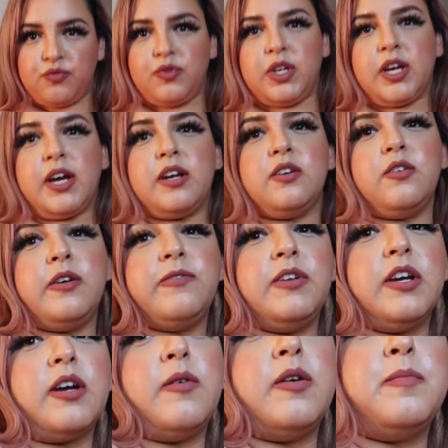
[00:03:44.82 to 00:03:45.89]
Like, I don't know, I feel
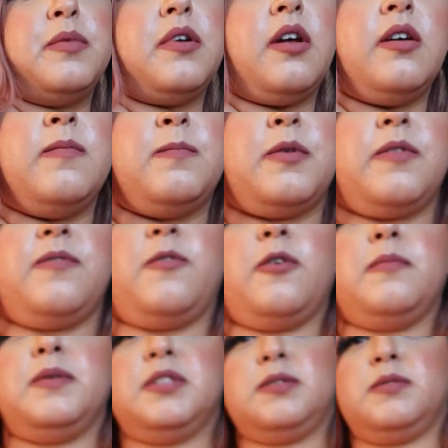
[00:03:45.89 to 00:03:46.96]
like I want to put on a
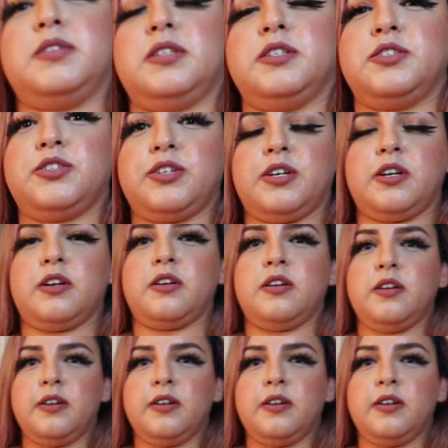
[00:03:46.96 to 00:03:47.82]
performance with this shirt.